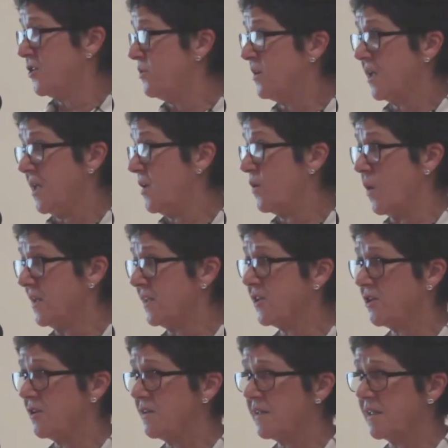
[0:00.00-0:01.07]
two key
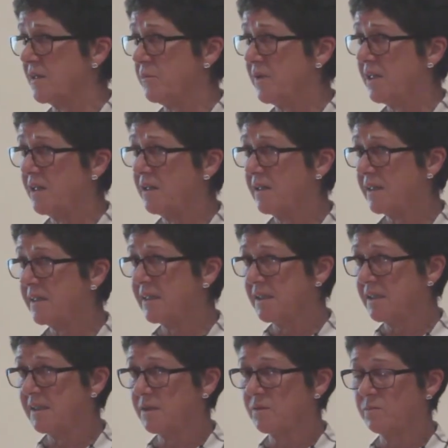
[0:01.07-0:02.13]
questions at the minute. This
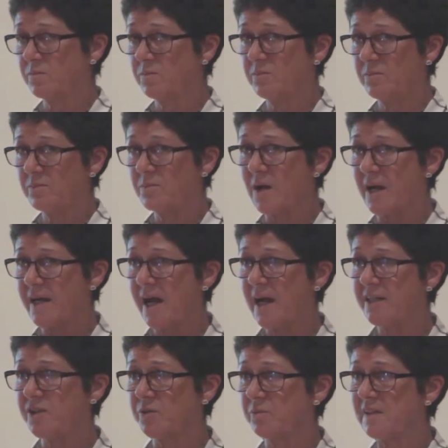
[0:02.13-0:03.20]
is why
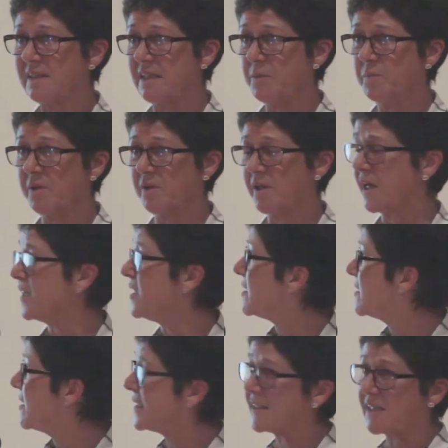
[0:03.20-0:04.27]
I don't sleep at night,
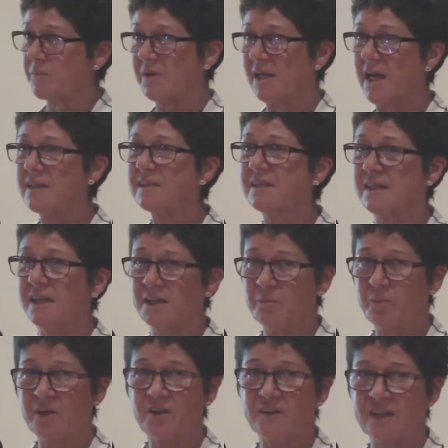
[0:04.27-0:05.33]
except last
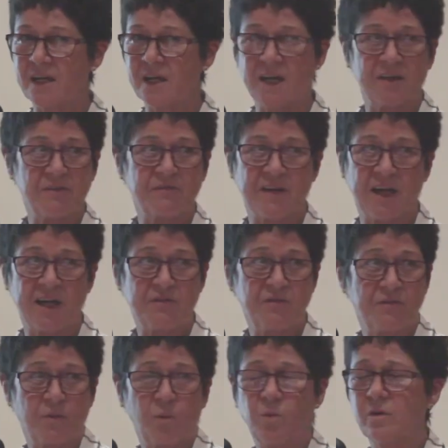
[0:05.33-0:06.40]
night, because I had 5
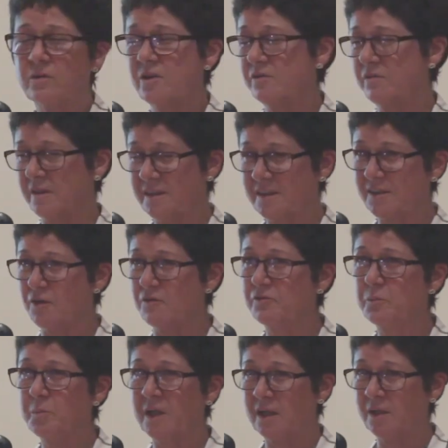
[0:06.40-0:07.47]
wonderfully
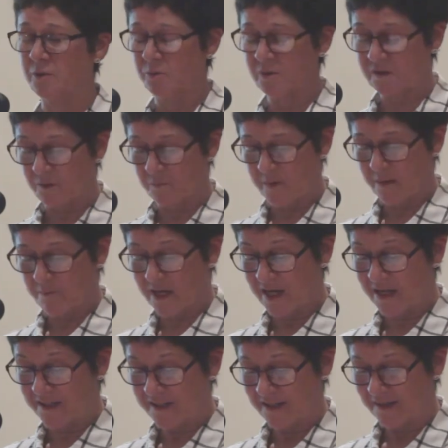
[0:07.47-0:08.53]
soft pillows on my
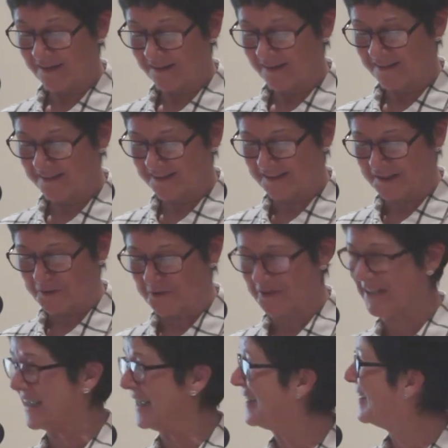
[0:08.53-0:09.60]
bed in this
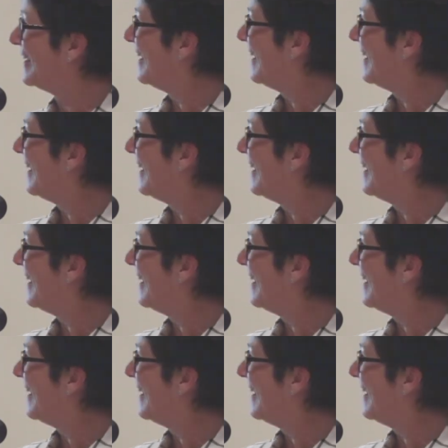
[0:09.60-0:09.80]
hotel.